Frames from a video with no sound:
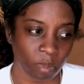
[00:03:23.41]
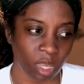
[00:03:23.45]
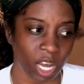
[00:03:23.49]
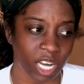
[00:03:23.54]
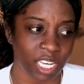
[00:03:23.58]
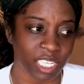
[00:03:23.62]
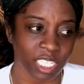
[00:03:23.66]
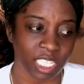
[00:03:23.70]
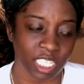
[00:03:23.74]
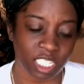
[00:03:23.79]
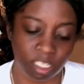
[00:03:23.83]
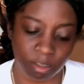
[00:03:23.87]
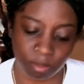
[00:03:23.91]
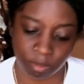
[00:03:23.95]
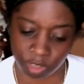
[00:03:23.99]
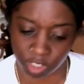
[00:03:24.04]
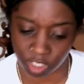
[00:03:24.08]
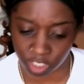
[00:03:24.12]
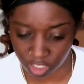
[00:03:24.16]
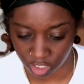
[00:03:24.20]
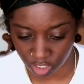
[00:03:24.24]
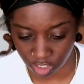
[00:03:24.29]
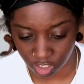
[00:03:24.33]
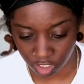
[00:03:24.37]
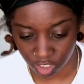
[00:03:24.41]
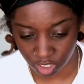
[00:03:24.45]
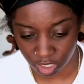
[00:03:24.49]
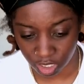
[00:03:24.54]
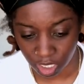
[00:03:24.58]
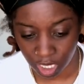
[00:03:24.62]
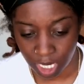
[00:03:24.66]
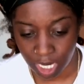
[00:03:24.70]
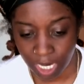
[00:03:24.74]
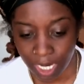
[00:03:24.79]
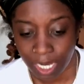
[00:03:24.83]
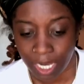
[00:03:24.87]
I did some research
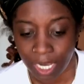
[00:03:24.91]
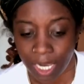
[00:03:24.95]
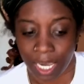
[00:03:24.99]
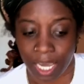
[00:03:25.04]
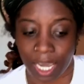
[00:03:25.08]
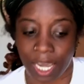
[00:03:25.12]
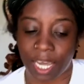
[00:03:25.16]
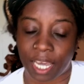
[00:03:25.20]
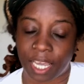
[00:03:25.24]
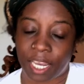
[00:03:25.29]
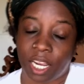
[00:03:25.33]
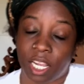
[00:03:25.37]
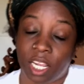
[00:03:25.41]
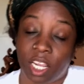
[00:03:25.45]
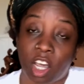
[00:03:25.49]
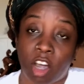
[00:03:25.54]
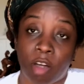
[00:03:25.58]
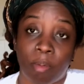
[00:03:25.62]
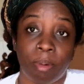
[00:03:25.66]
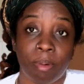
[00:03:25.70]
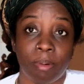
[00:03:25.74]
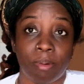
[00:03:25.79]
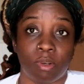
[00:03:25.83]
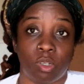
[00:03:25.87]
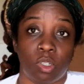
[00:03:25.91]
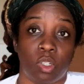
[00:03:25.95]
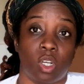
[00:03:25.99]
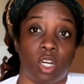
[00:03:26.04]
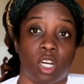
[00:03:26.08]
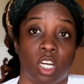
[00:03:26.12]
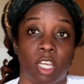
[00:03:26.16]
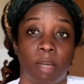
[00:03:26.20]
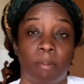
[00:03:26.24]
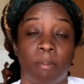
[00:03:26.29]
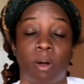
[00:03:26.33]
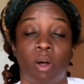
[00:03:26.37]
and a lot of people are
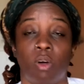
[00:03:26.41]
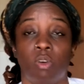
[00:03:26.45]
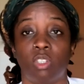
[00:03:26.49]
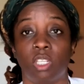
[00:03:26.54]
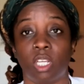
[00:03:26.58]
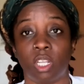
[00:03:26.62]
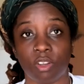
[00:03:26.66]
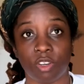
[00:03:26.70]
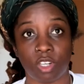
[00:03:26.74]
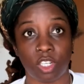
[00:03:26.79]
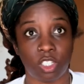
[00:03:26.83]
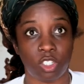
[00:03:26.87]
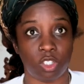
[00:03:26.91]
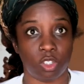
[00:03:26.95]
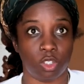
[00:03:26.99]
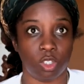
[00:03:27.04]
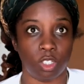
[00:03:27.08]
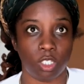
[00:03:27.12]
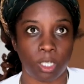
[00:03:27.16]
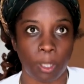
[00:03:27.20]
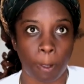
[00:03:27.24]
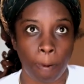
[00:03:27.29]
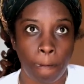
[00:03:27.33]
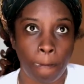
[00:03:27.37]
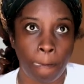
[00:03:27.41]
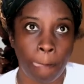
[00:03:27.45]
talking about celery juice.